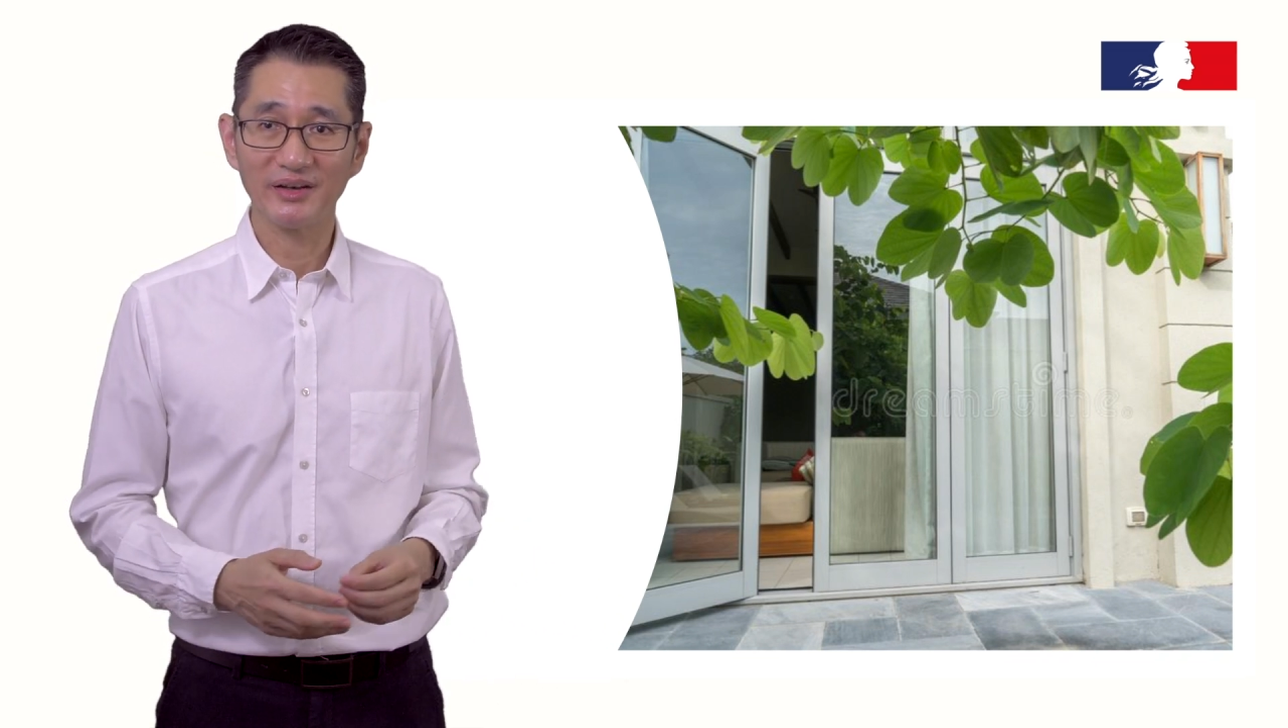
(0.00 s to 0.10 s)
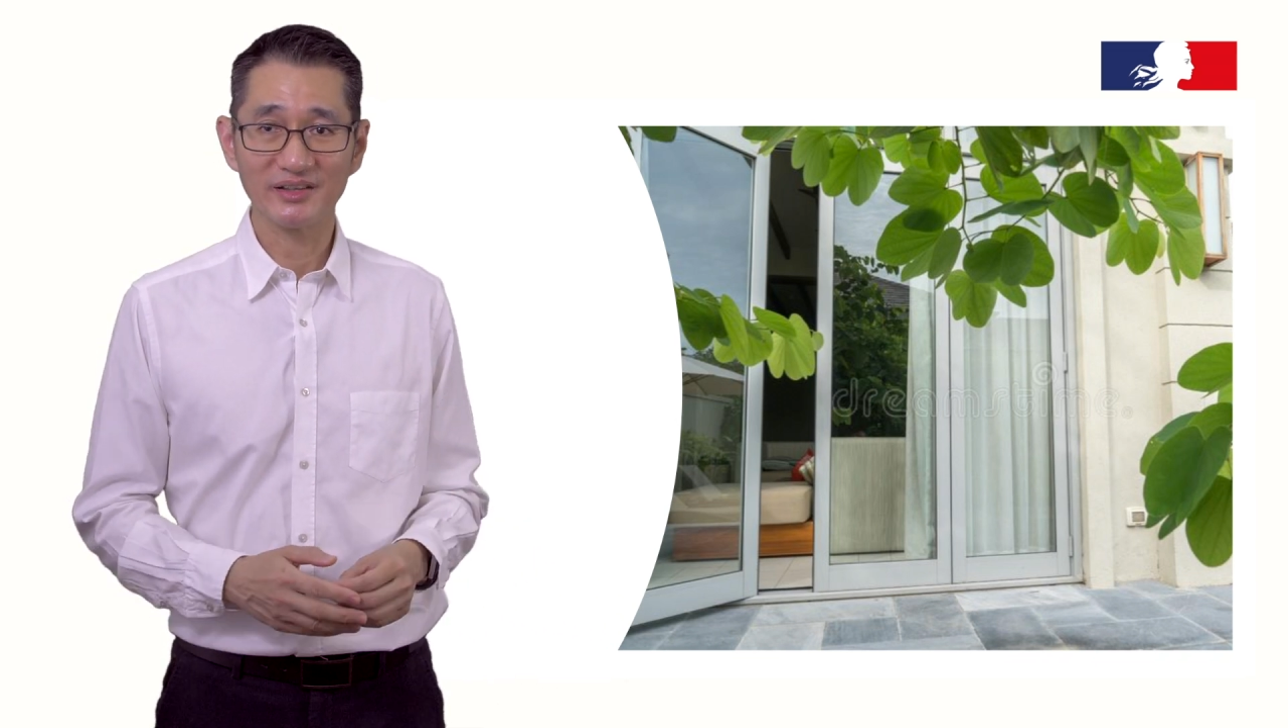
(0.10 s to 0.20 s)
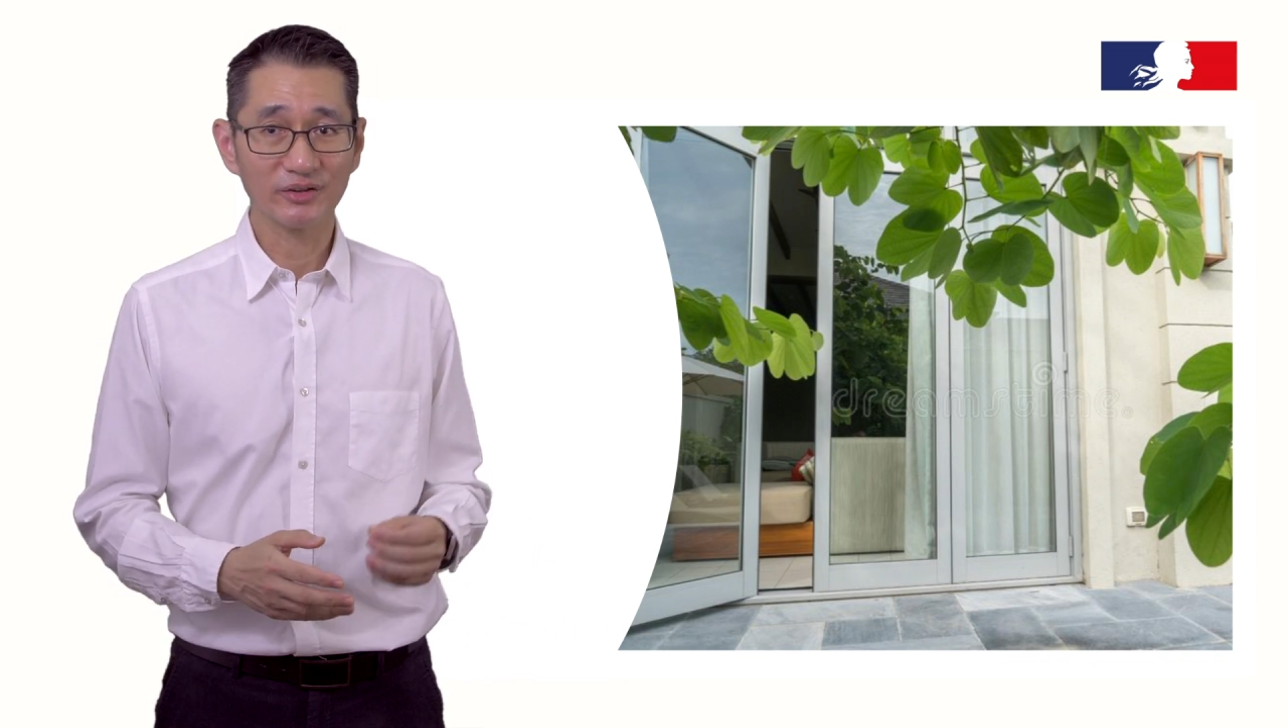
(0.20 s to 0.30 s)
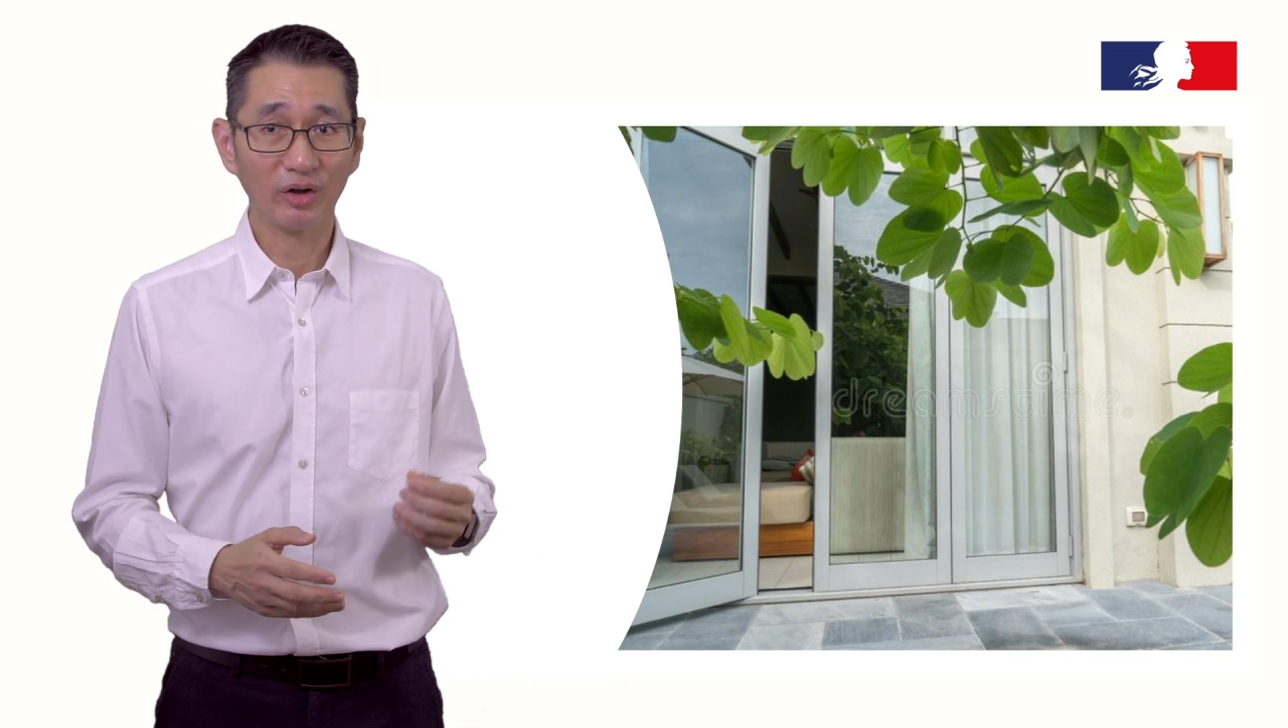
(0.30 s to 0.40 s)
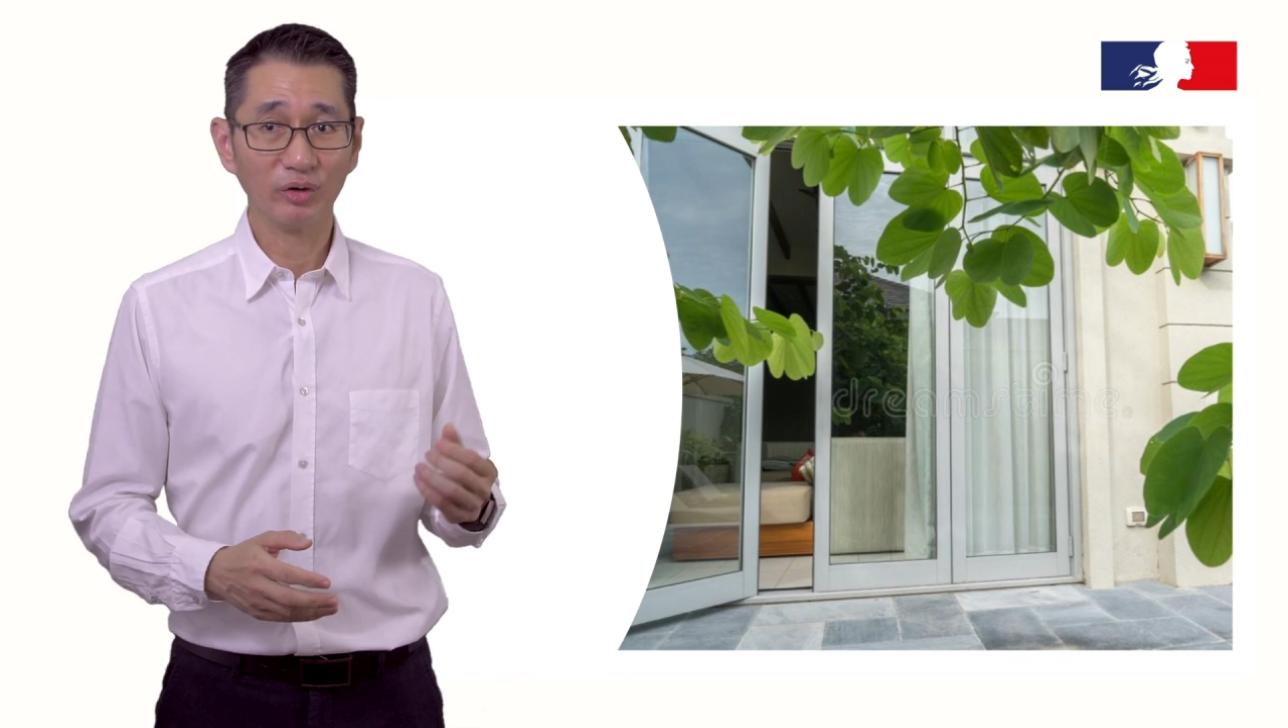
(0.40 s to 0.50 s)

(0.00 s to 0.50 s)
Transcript: is not